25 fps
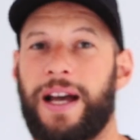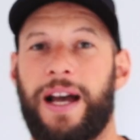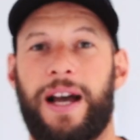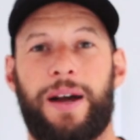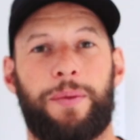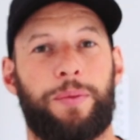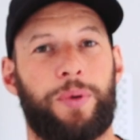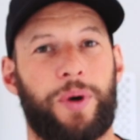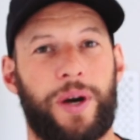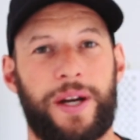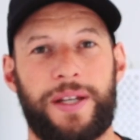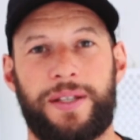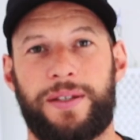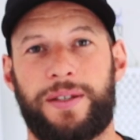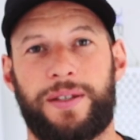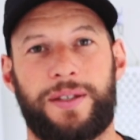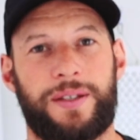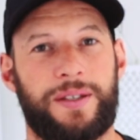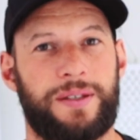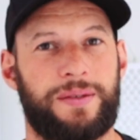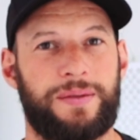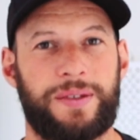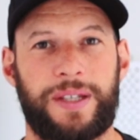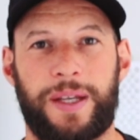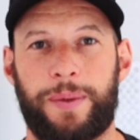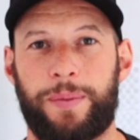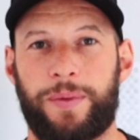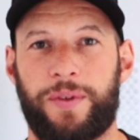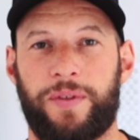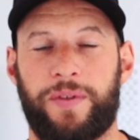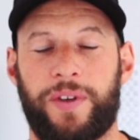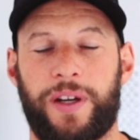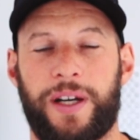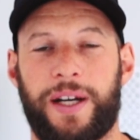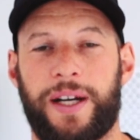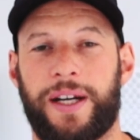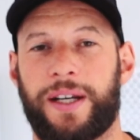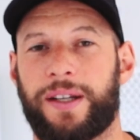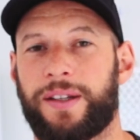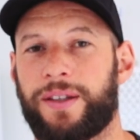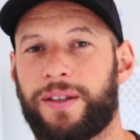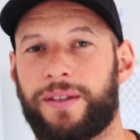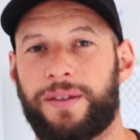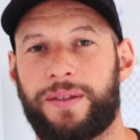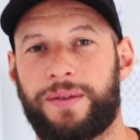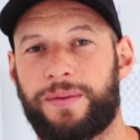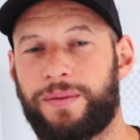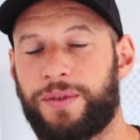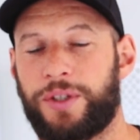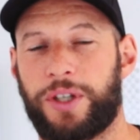Uh, prices seem to vary
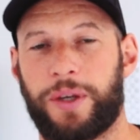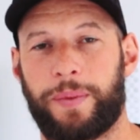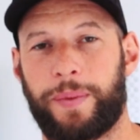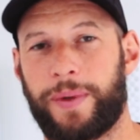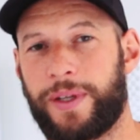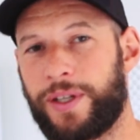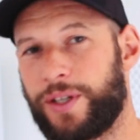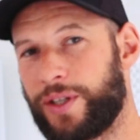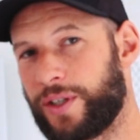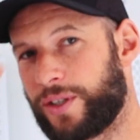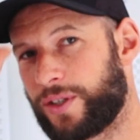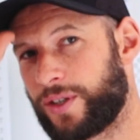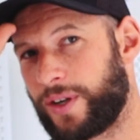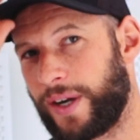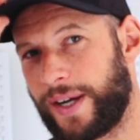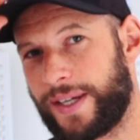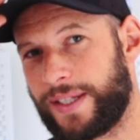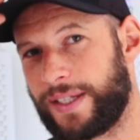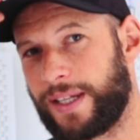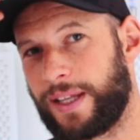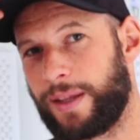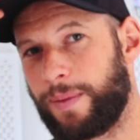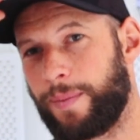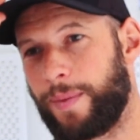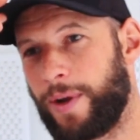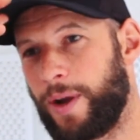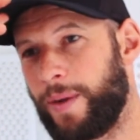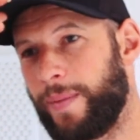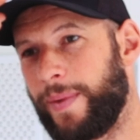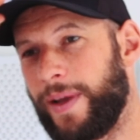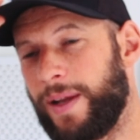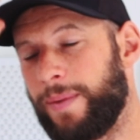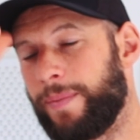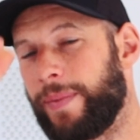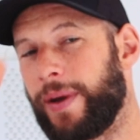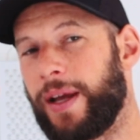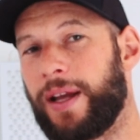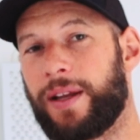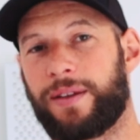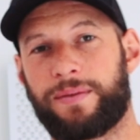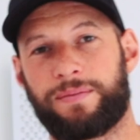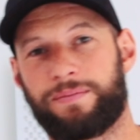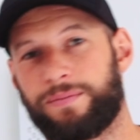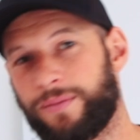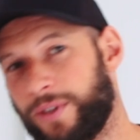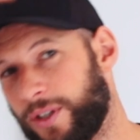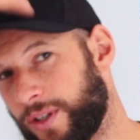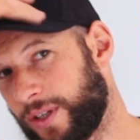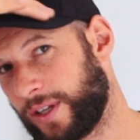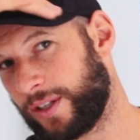because shipping's just crazy at the moment, but
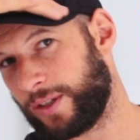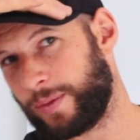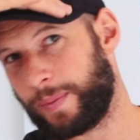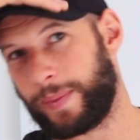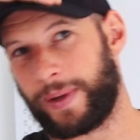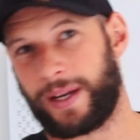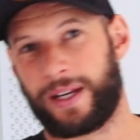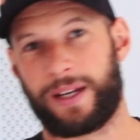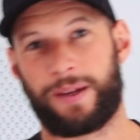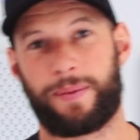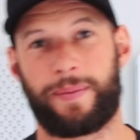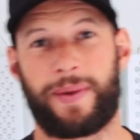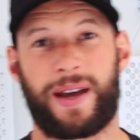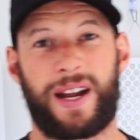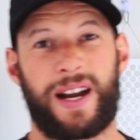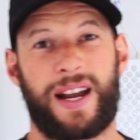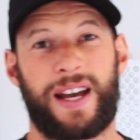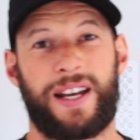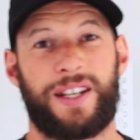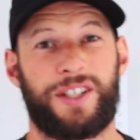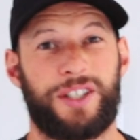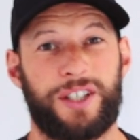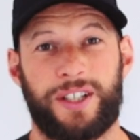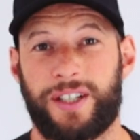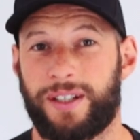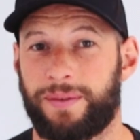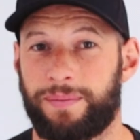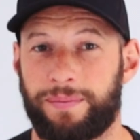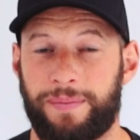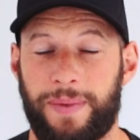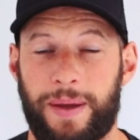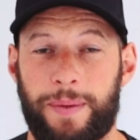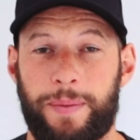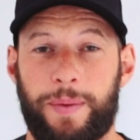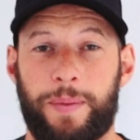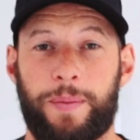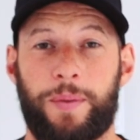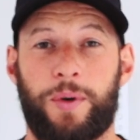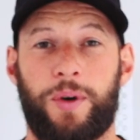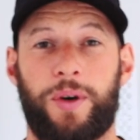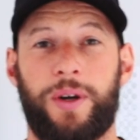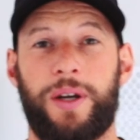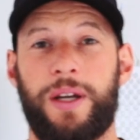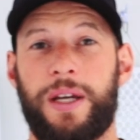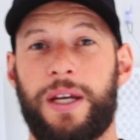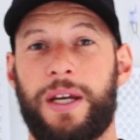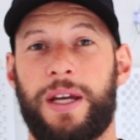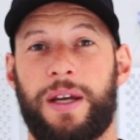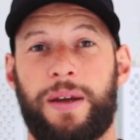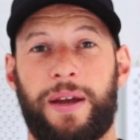look at spending about one hundred dollars, maybe more,
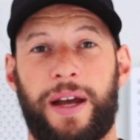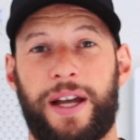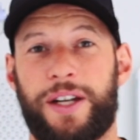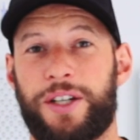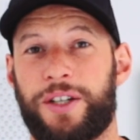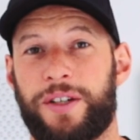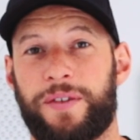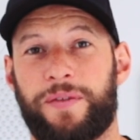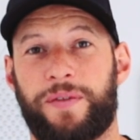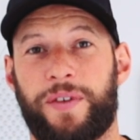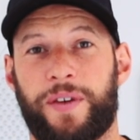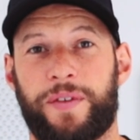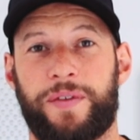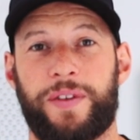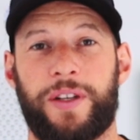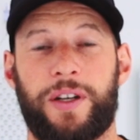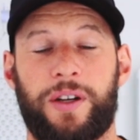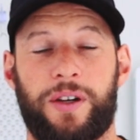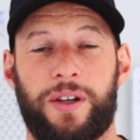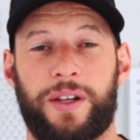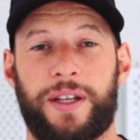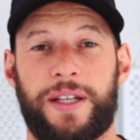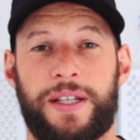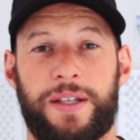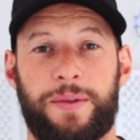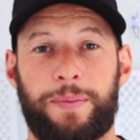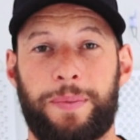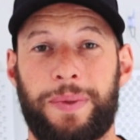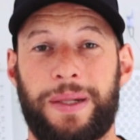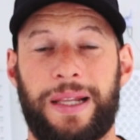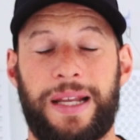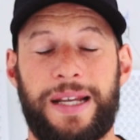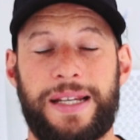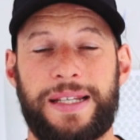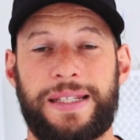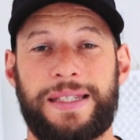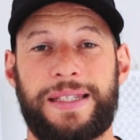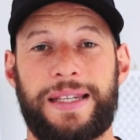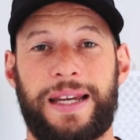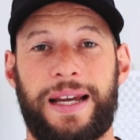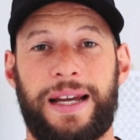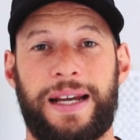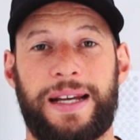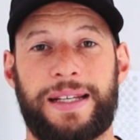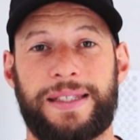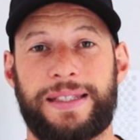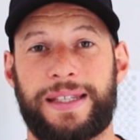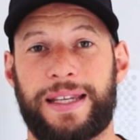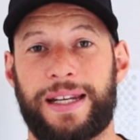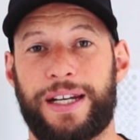one hundred fifty dollars plus
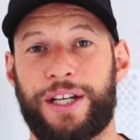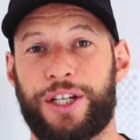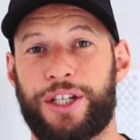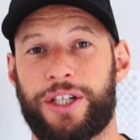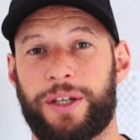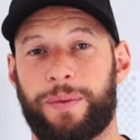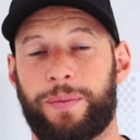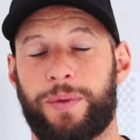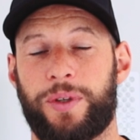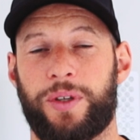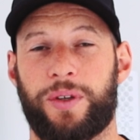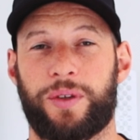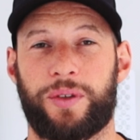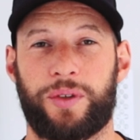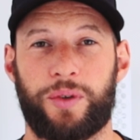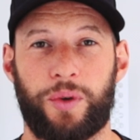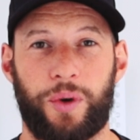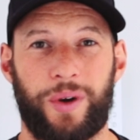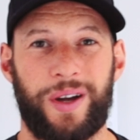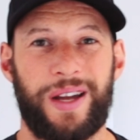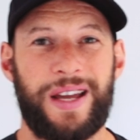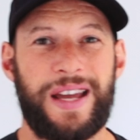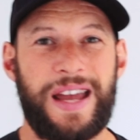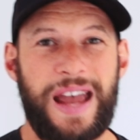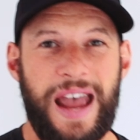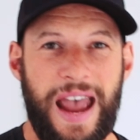uh, to get it shipped to your door.